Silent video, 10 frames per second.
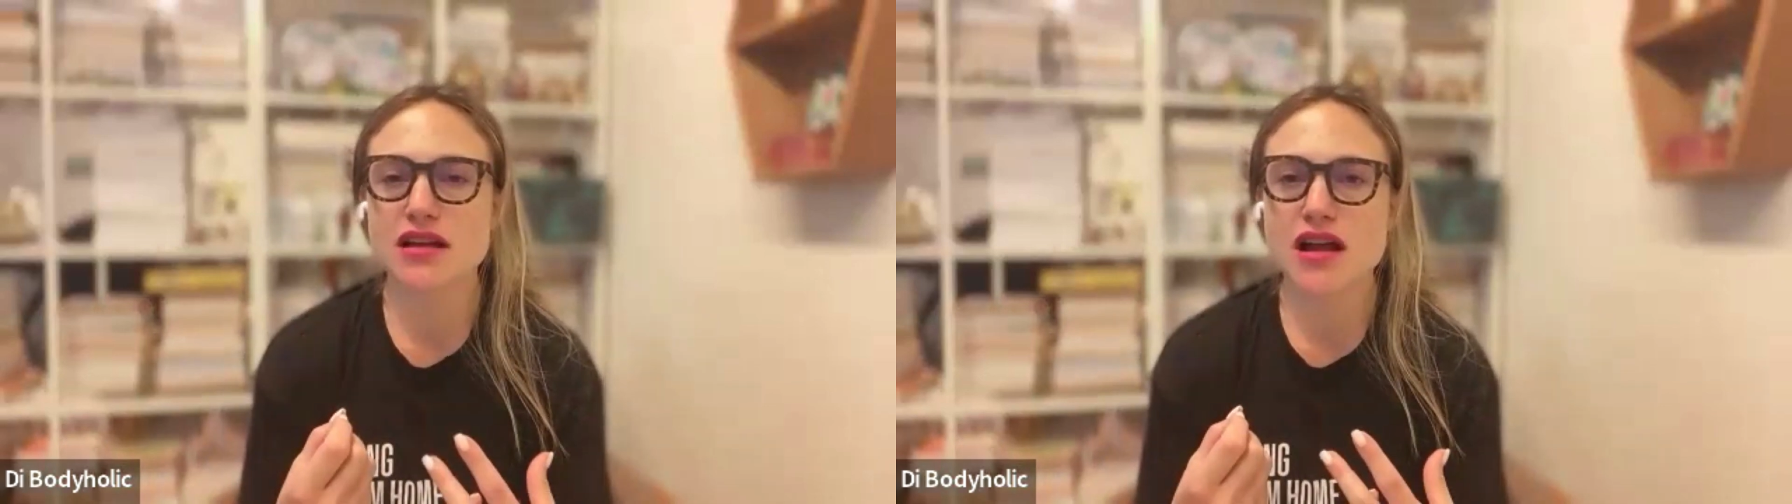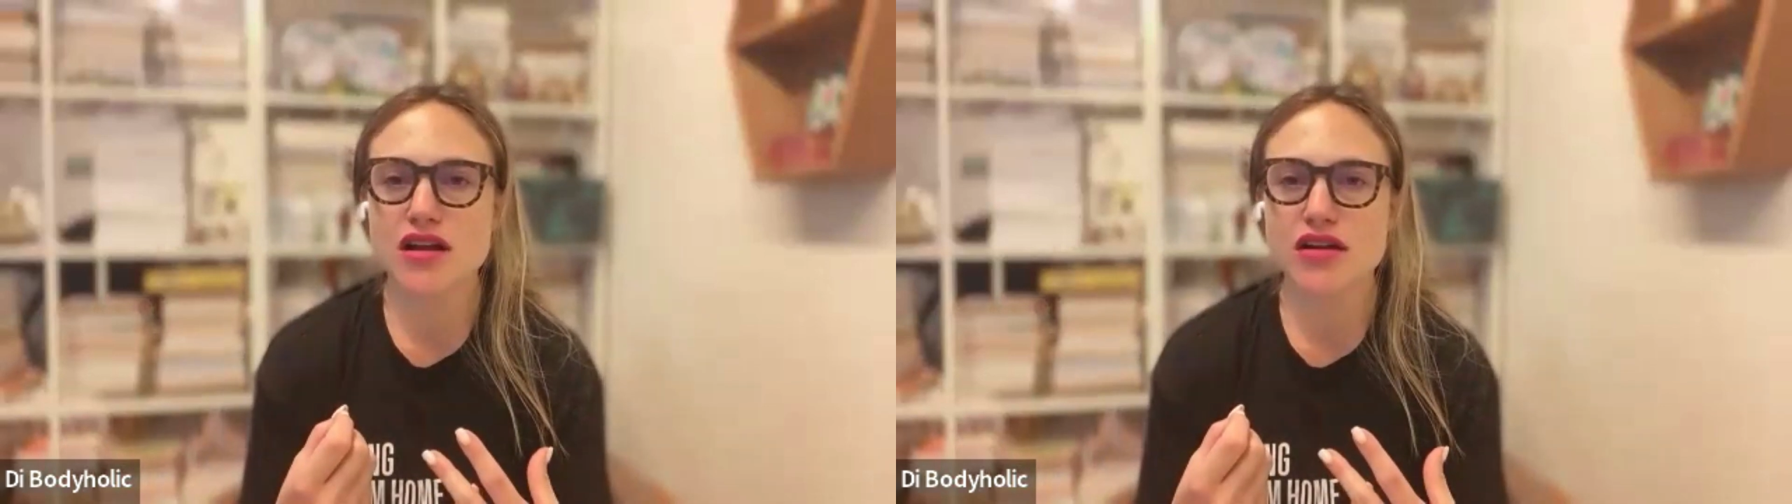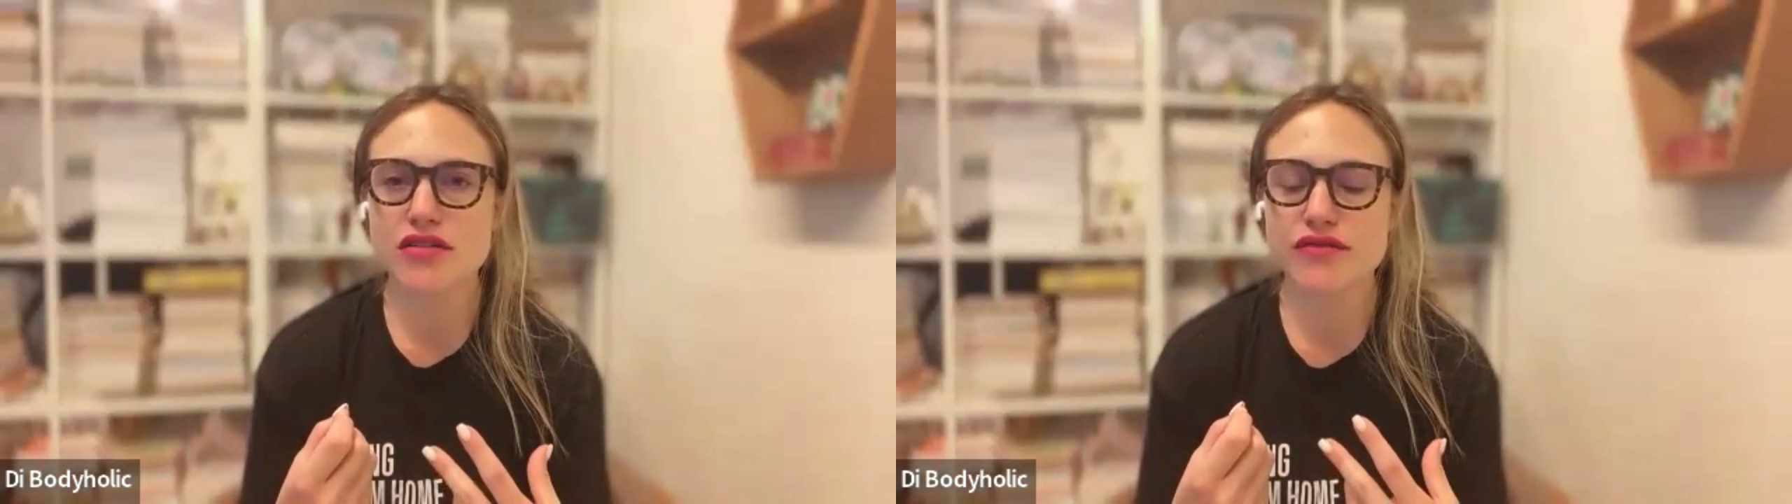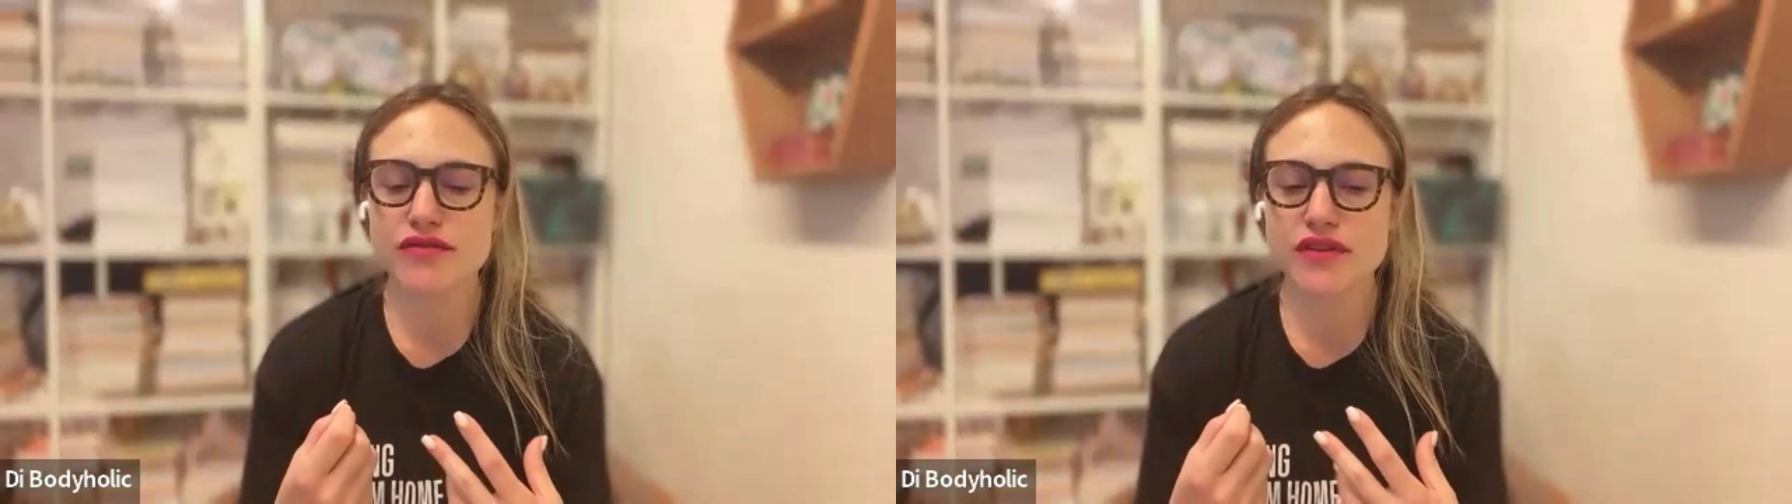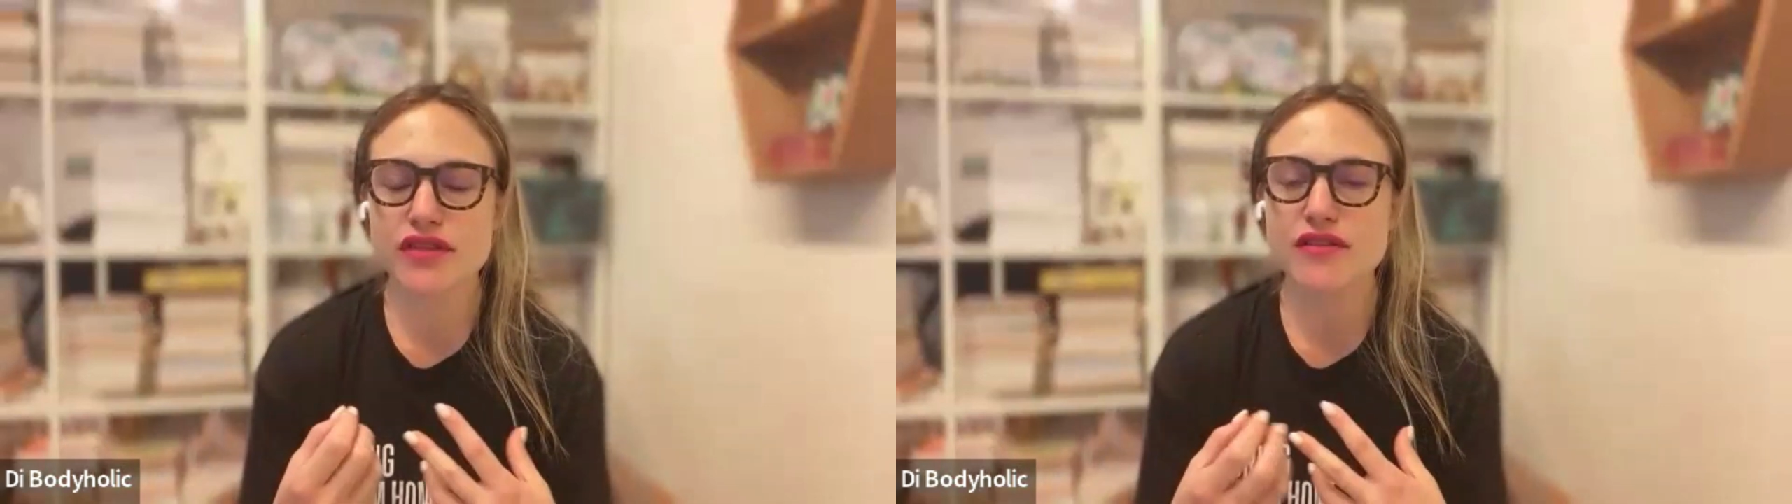
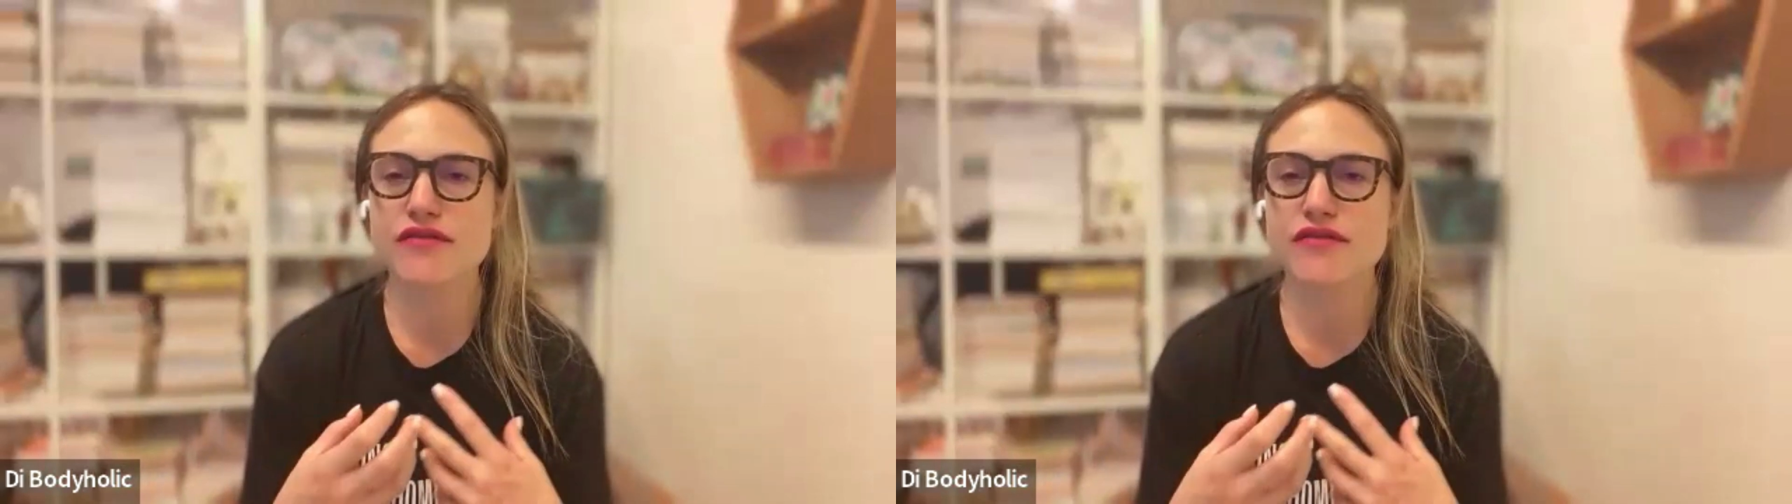of the